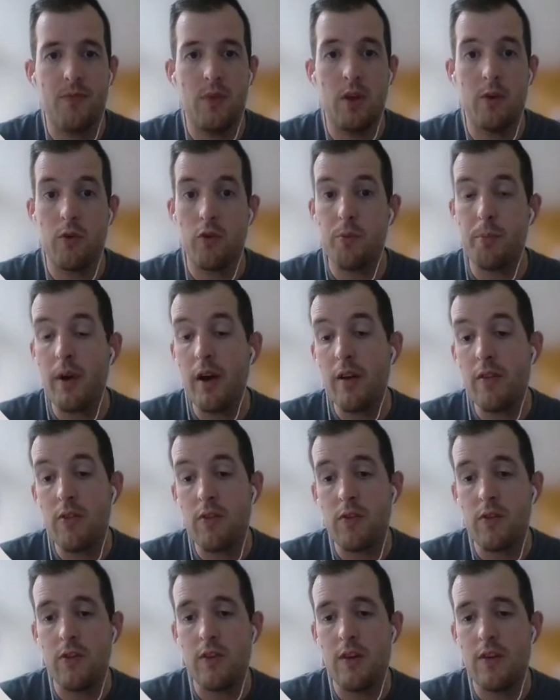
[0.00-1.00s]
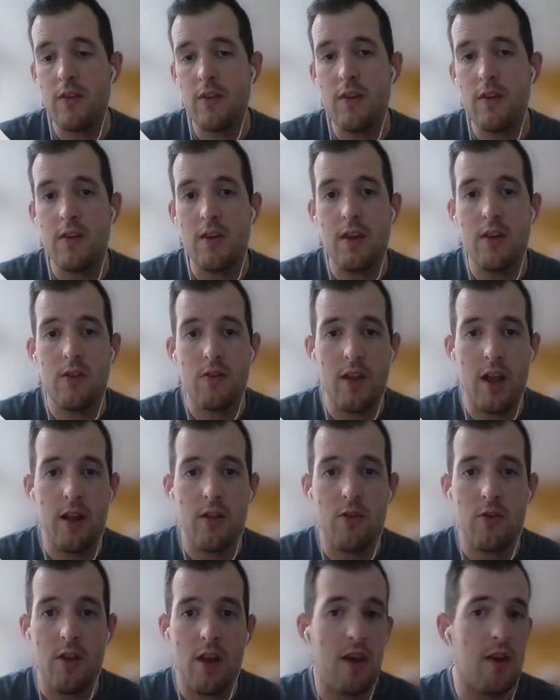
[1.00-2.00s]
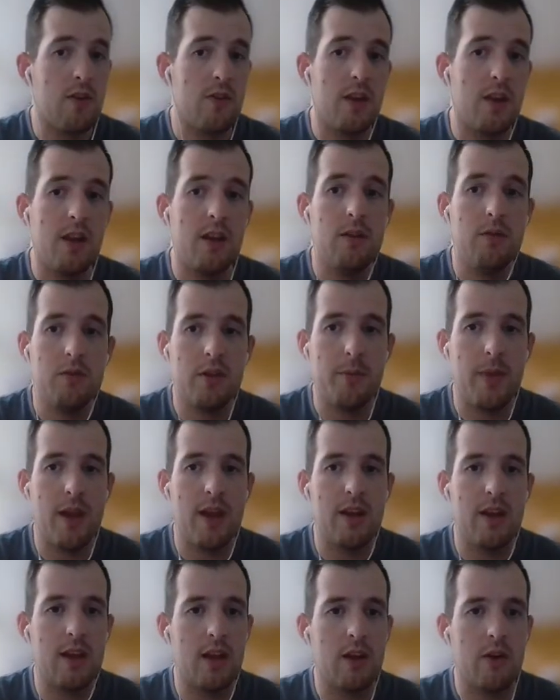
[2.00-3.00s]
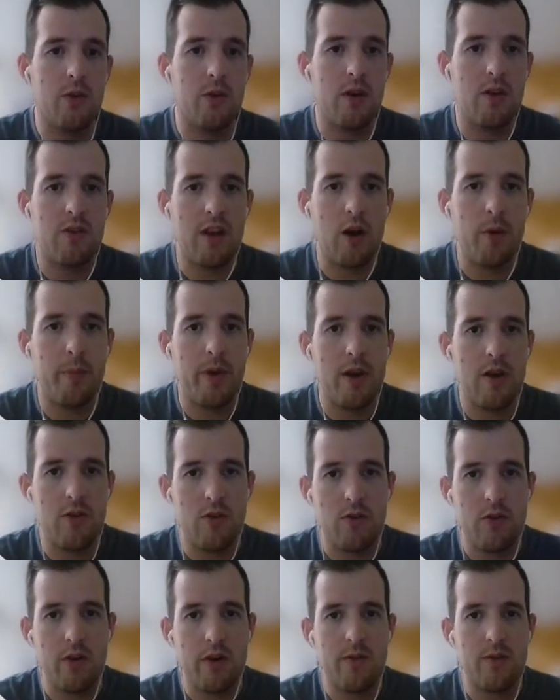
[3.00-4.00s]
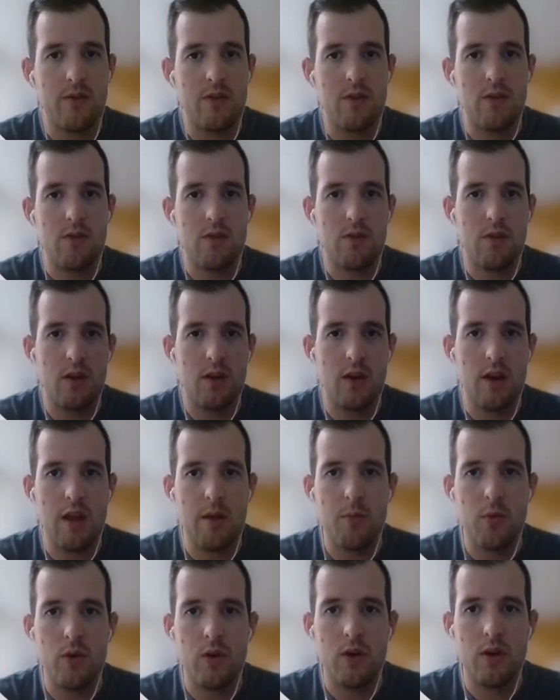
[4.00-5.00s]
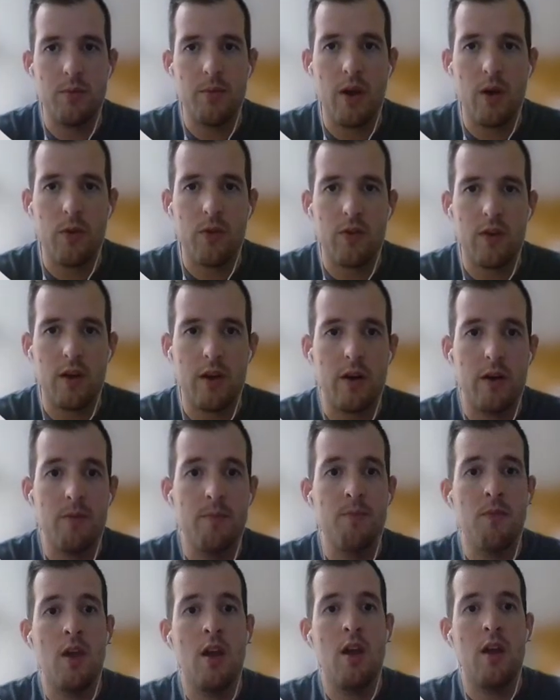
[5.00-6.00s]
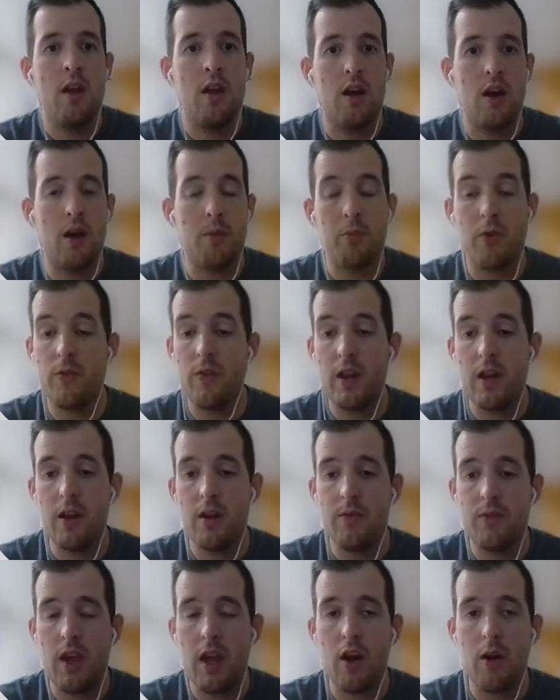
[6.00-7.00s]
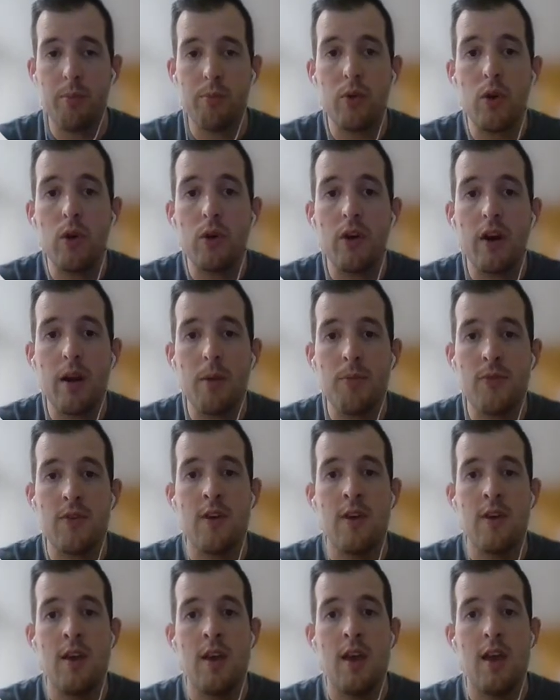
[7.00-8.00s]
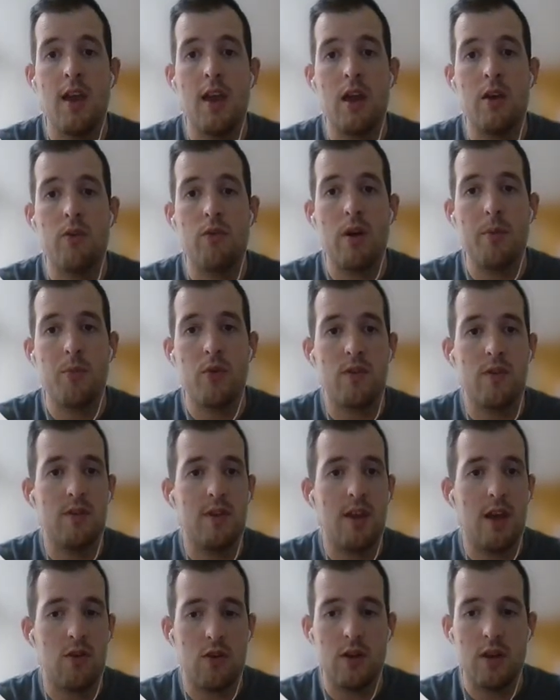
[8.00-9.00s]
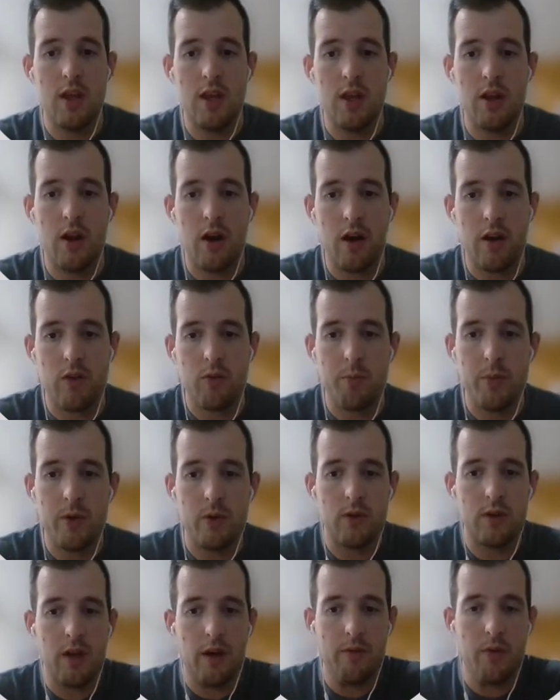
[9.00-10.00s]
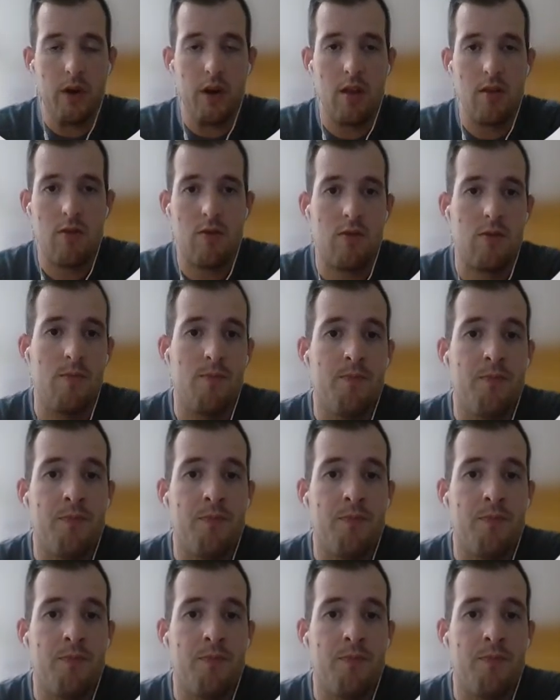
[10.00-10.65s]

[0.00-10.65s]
In response, the CCC staged a sit-in demanding increased outpatient services, a neighborhood health center, preventative care programs, and representation in hospital governance.